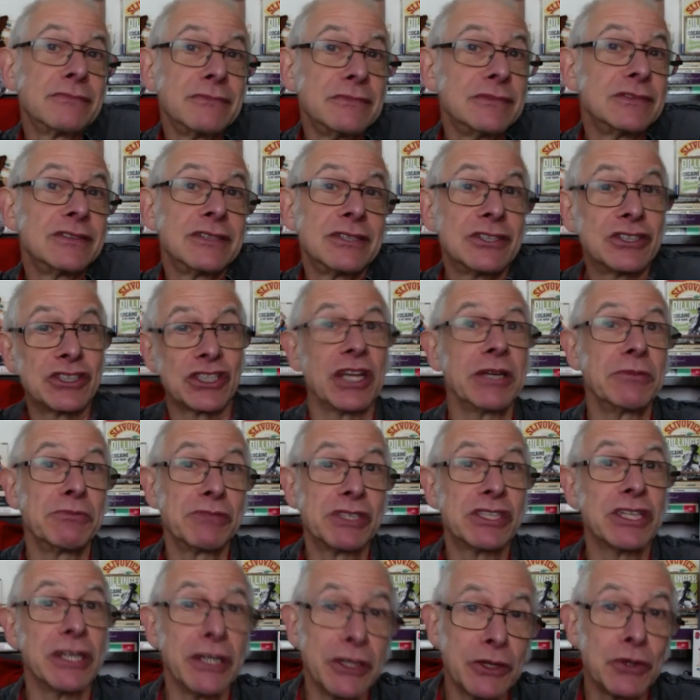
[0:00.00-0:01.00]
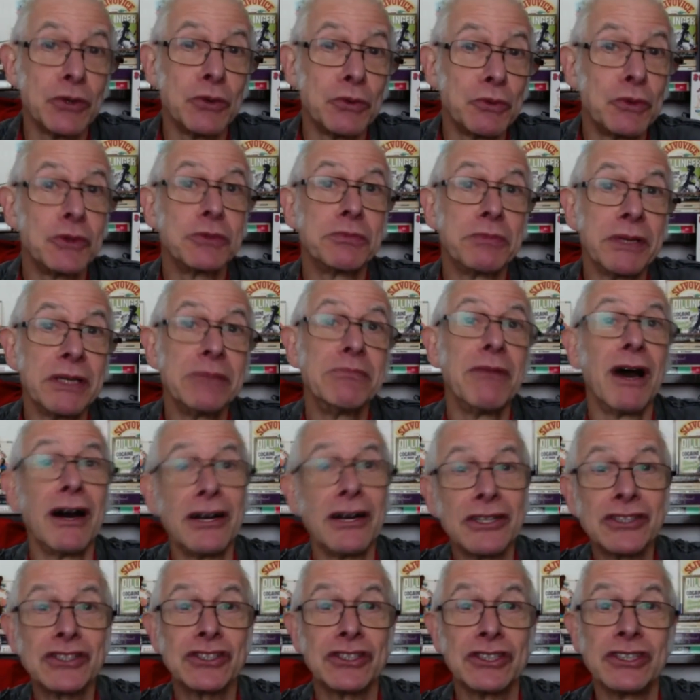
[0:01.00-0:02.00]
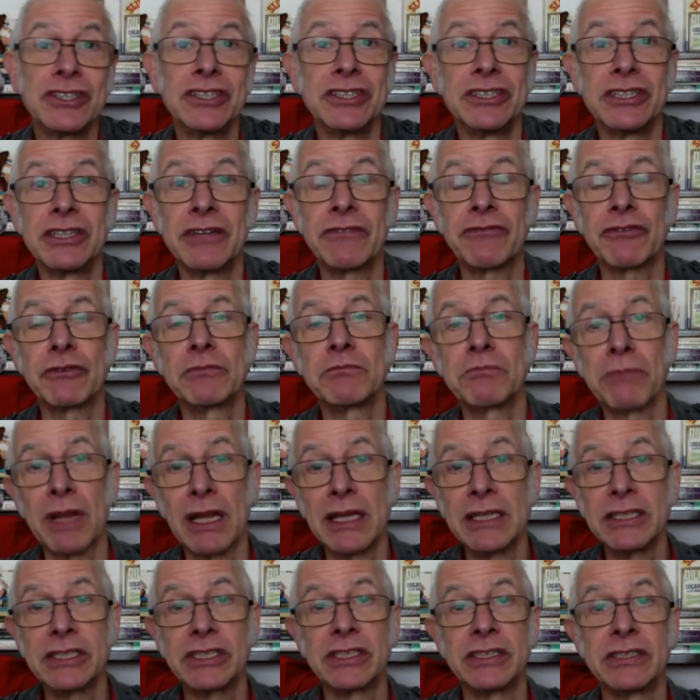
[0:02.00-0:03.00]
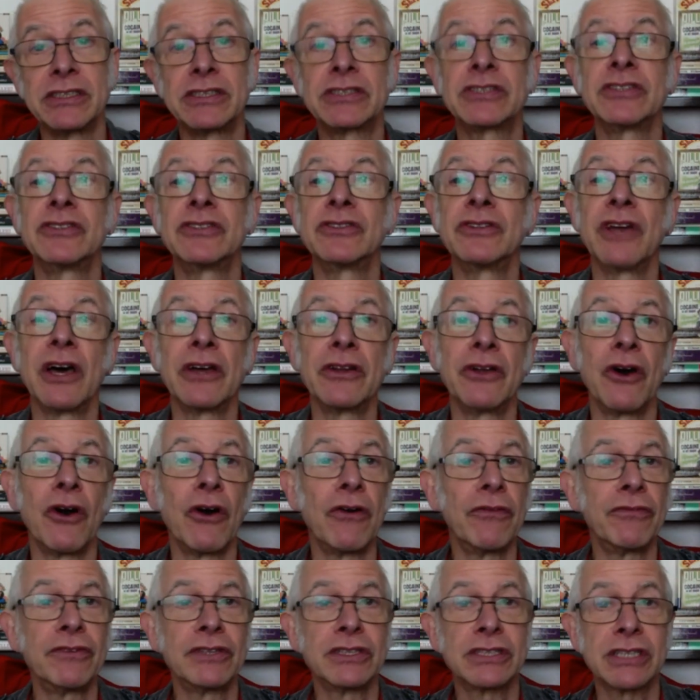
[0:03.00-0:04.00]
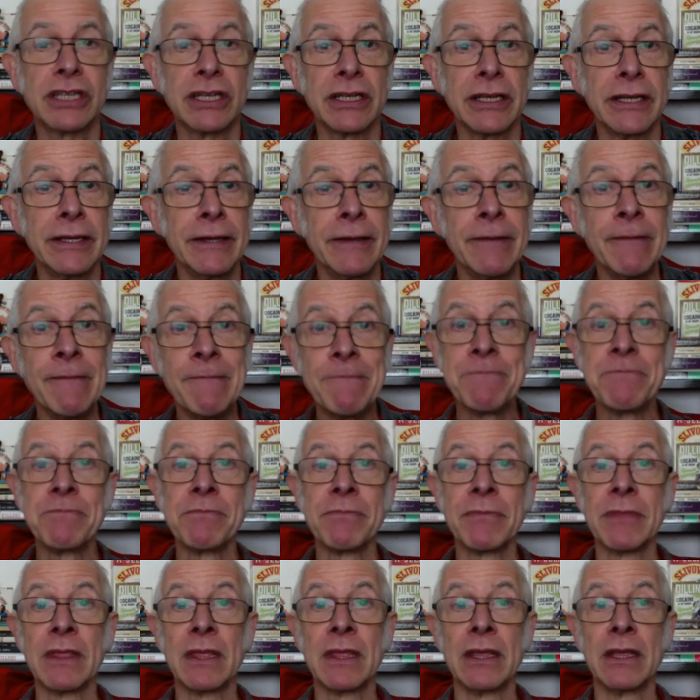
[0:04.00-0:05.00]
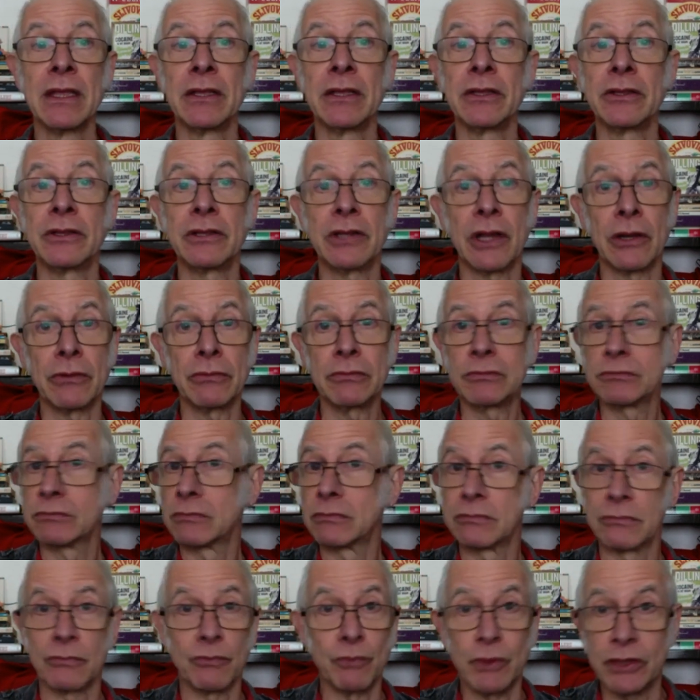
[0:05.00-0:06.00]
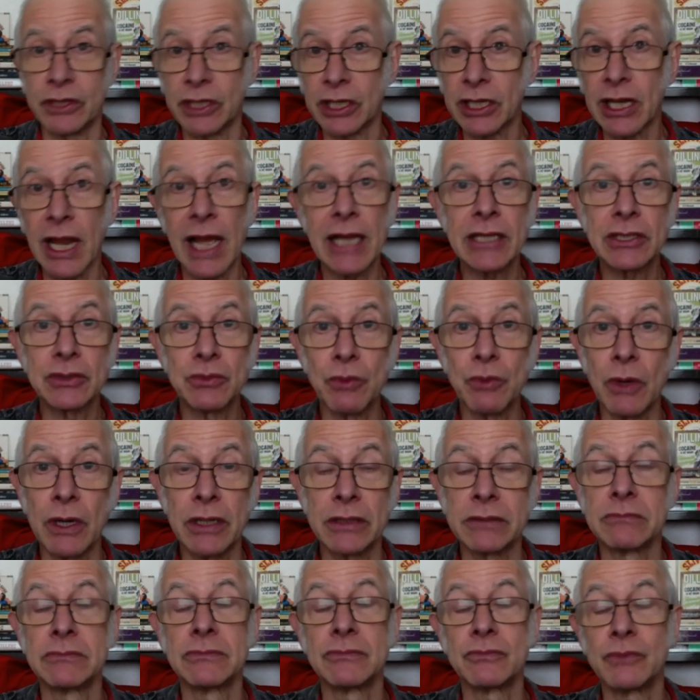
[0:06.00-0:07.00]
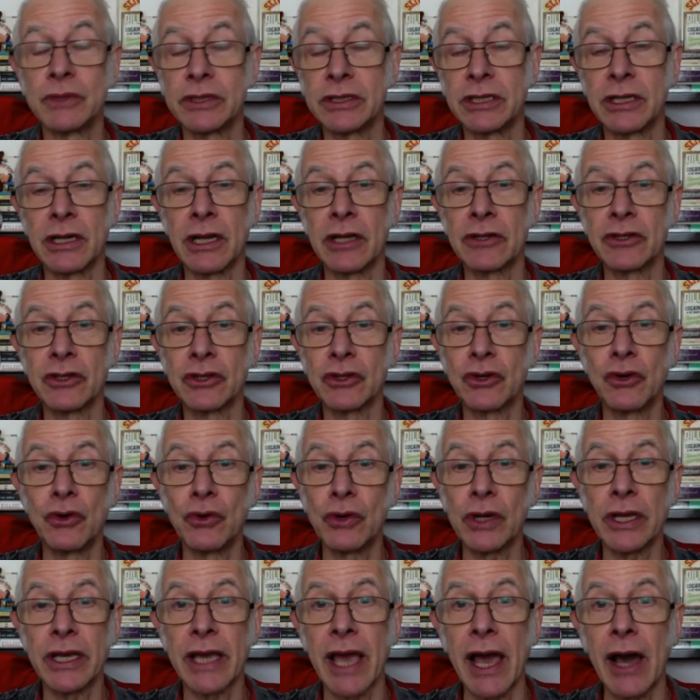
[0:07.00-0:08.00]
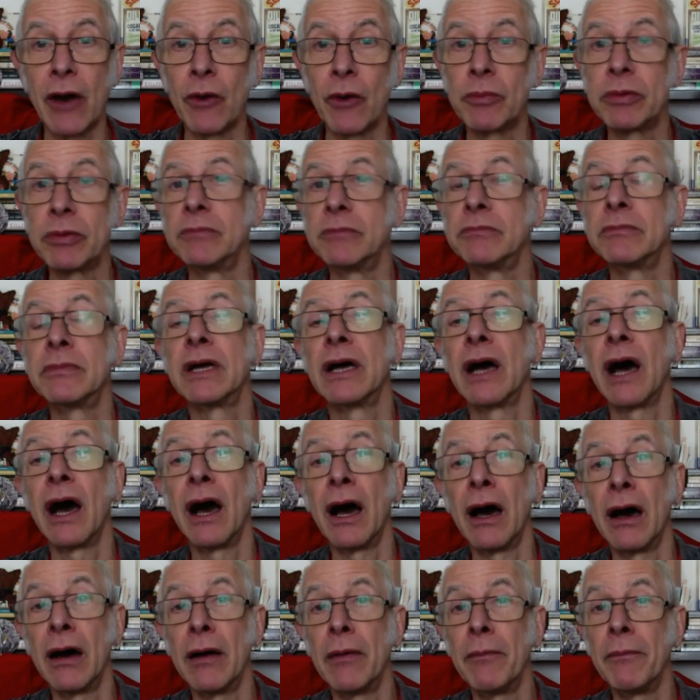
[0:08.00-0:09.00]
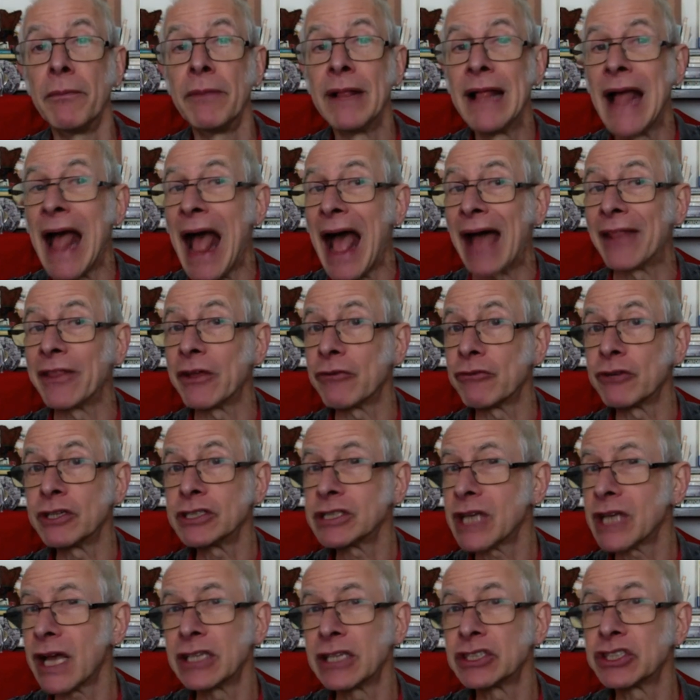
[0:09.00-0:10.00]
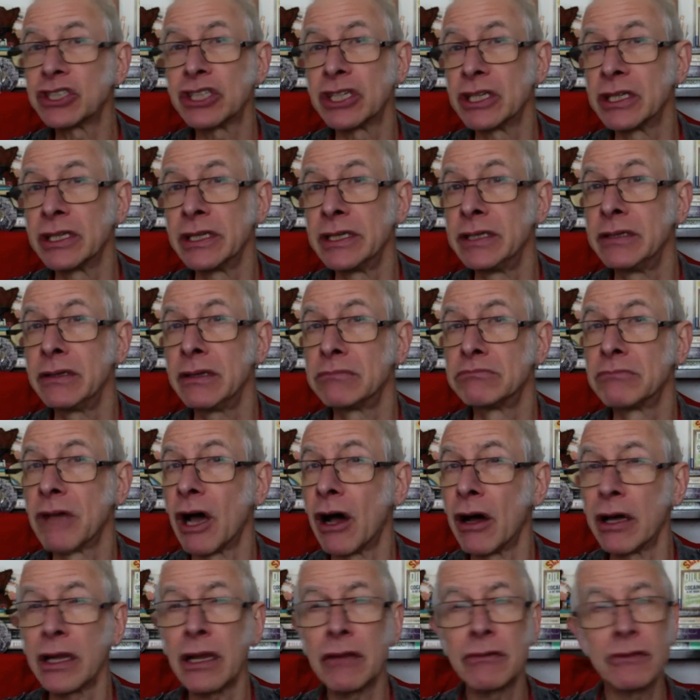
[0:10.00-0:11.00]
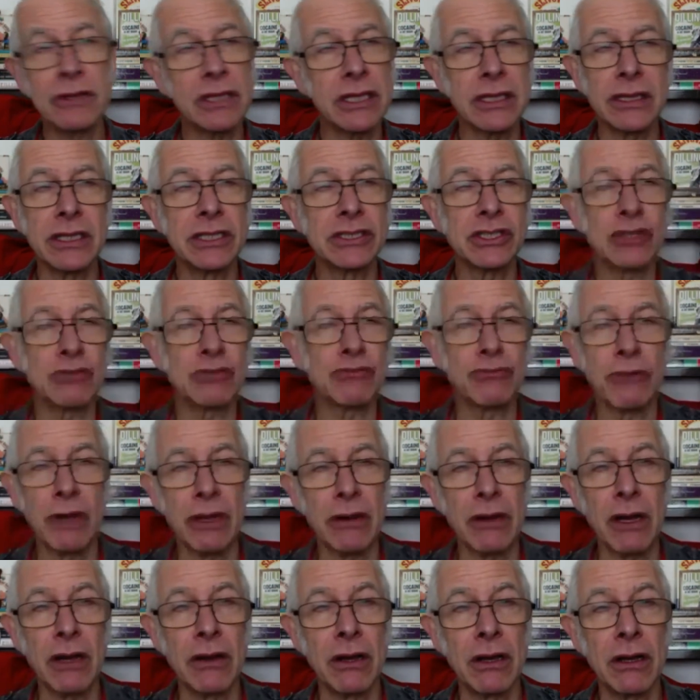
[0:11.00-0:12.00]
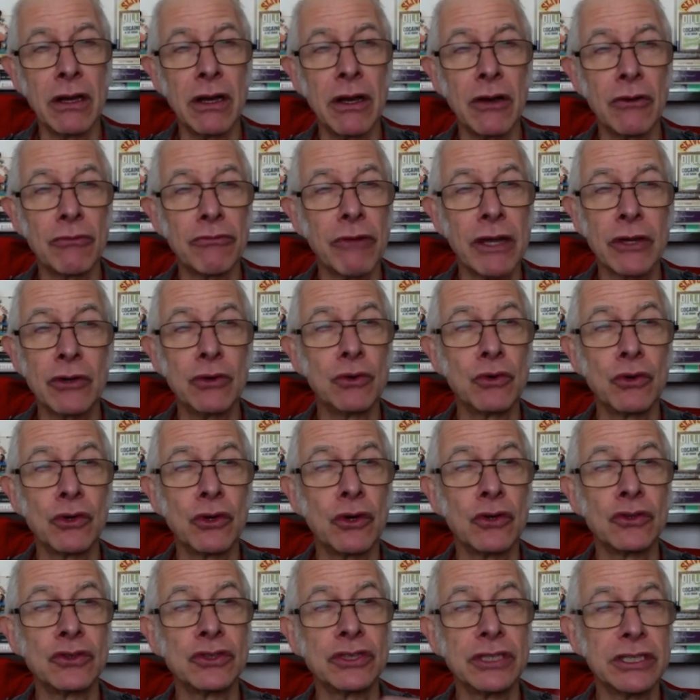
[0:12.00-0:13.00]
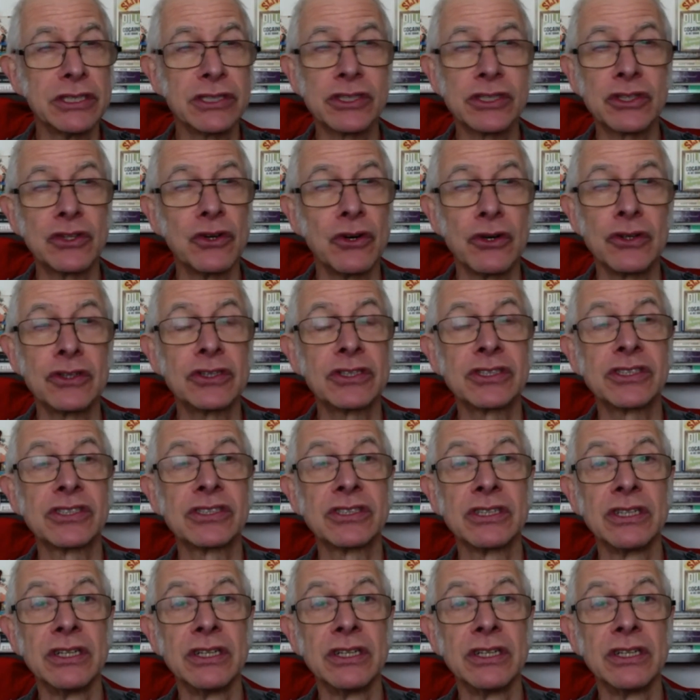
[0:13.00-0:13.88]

the same single would be mastered in different places, and obviously, you know, with the Clash one, with the London Calling album, and there is actually, I don't think there's a record on Discogs